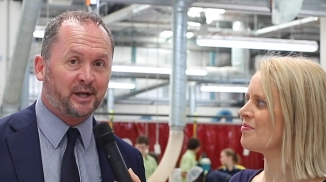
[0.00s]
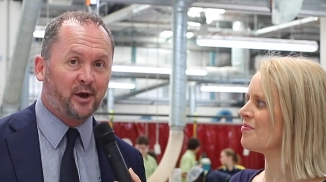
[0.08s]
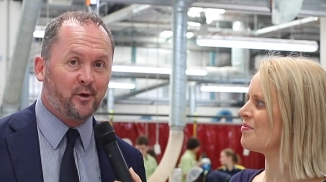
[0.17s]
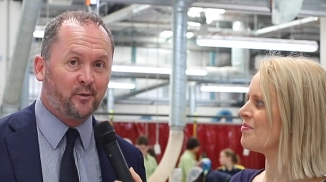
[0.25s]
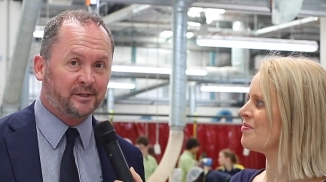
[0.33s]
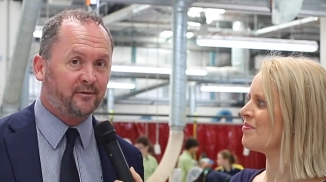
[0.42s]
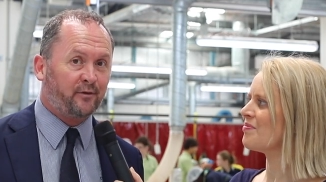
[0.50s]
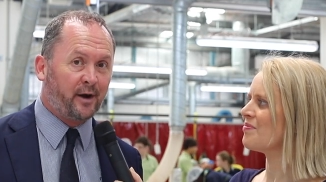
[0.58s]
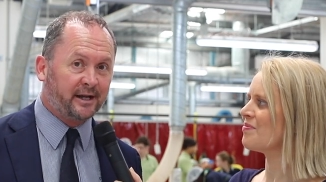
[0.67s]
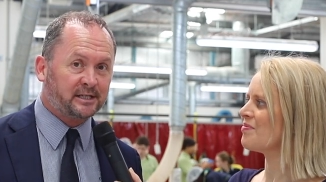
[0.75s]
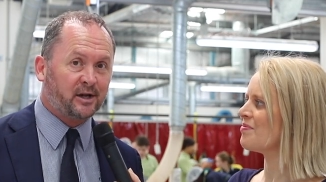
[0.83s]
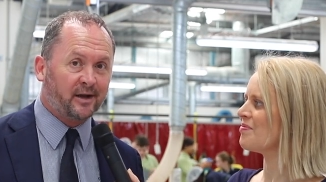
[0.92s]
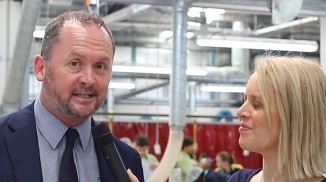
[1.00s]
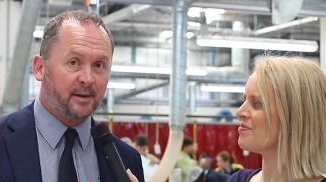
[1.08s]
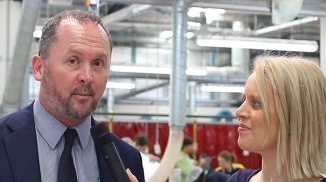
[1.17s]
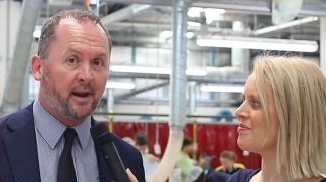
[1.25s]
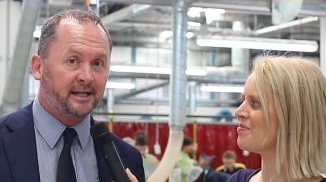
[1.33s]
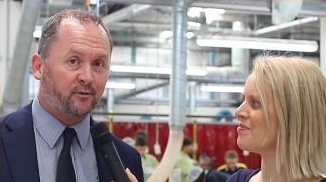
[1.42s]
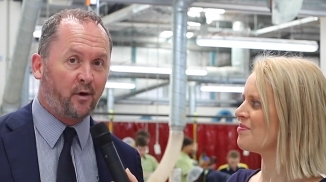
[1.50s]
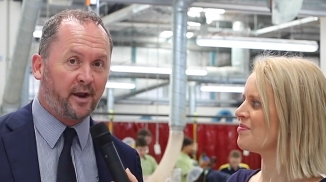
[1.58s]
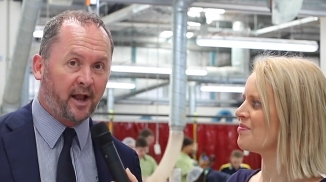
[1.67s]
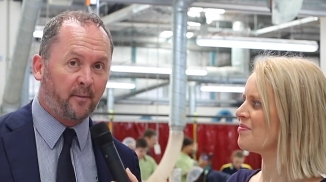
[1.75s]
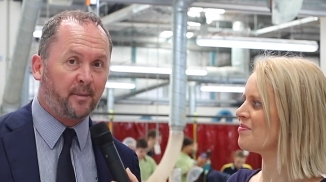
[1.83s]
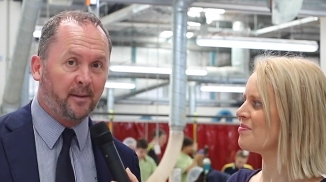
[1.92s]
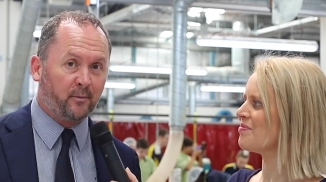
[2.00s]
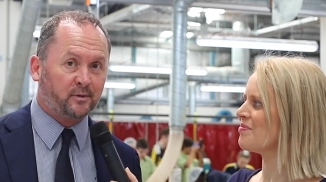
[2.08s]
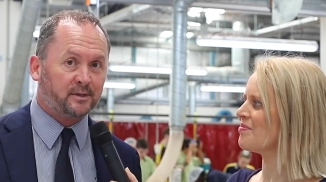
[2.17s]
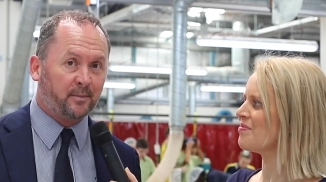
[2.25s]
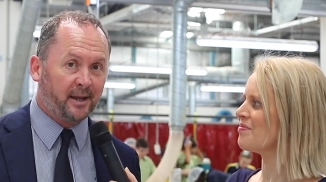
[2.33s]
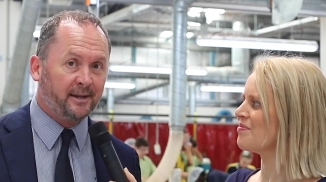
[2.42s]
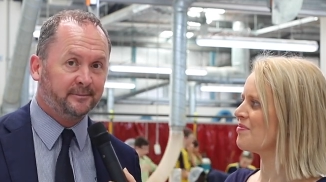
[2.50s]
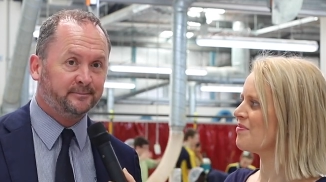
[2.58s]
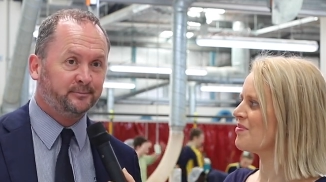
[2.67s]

Speaker 1: So, it's a very exciting place for our young people to be.